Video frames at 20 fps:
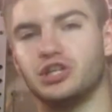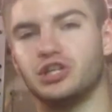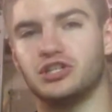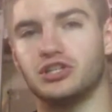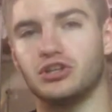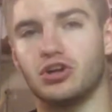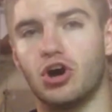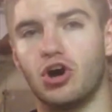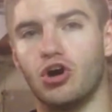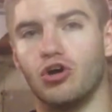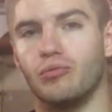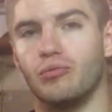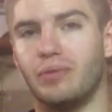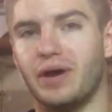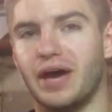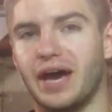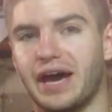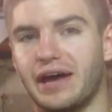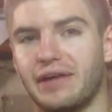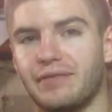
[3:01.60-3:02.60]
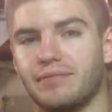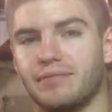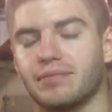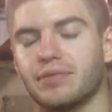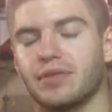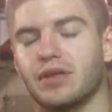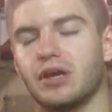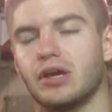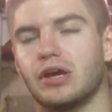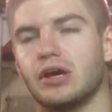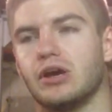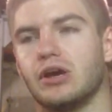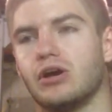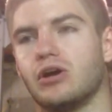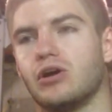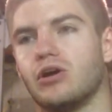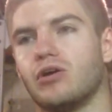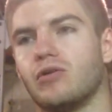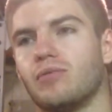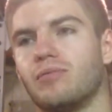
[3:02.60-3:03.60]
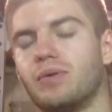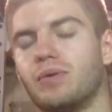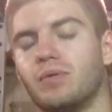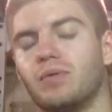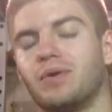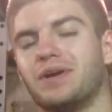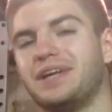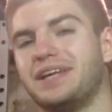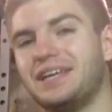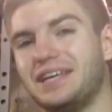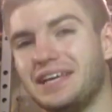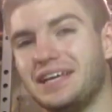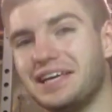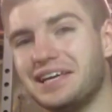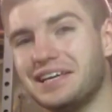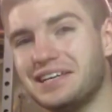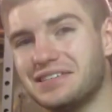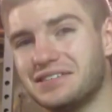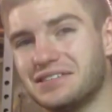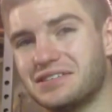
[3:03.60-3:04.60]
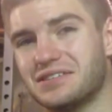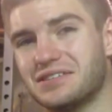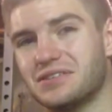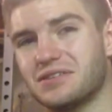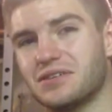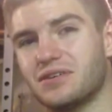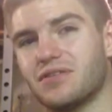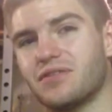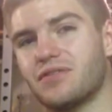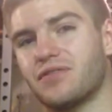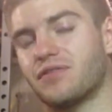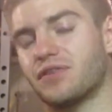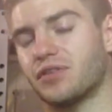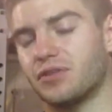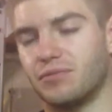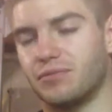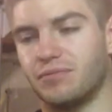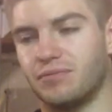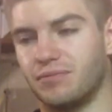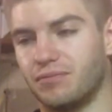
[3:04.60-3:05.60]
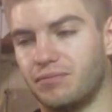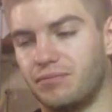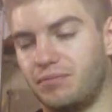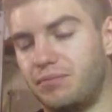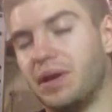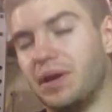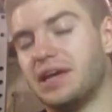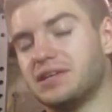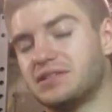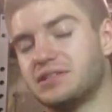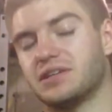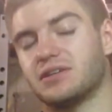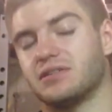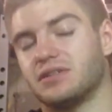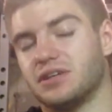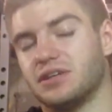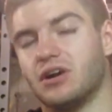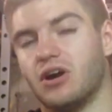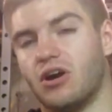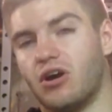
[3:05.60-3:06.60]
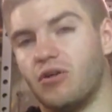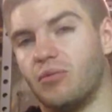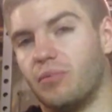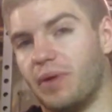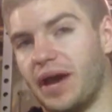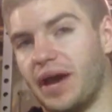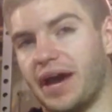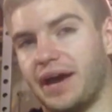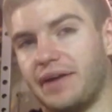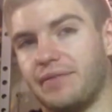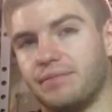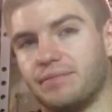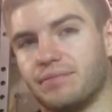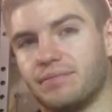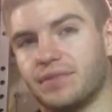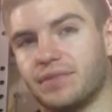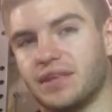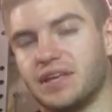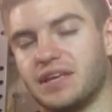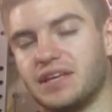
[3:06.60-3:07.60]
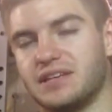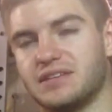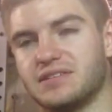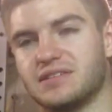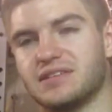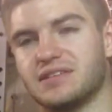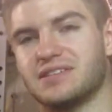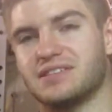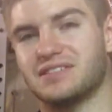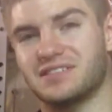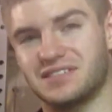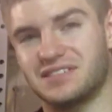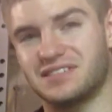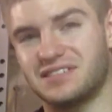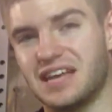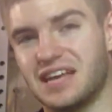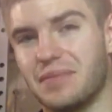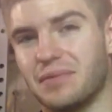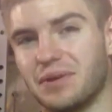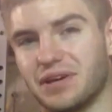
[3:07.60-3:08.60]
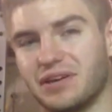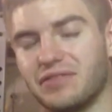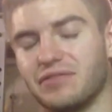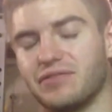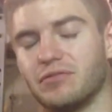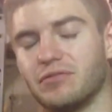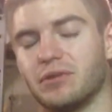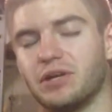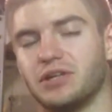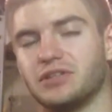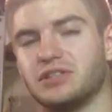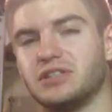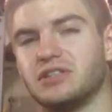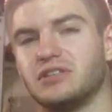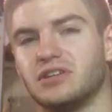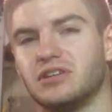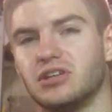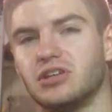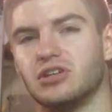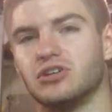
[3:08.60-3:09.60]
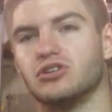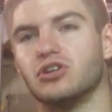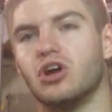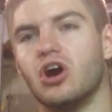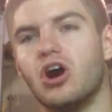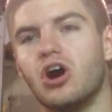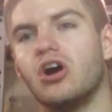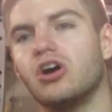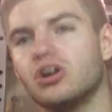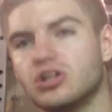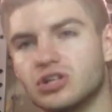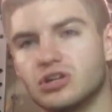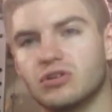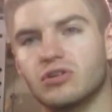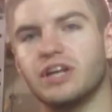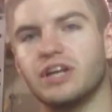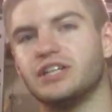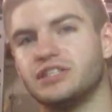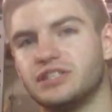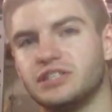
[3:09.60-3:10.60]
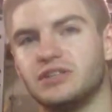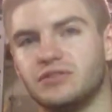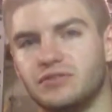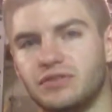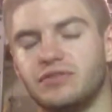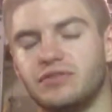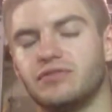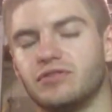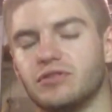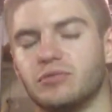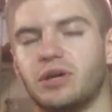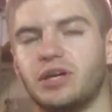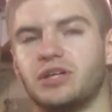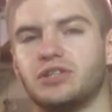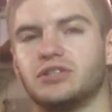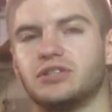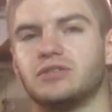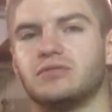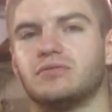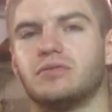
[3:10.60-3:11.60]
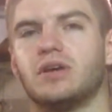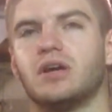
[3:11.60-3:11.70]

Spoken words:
isn't all bad. But what is, basically all bad, is systemic inflammation, long duration of inflammation,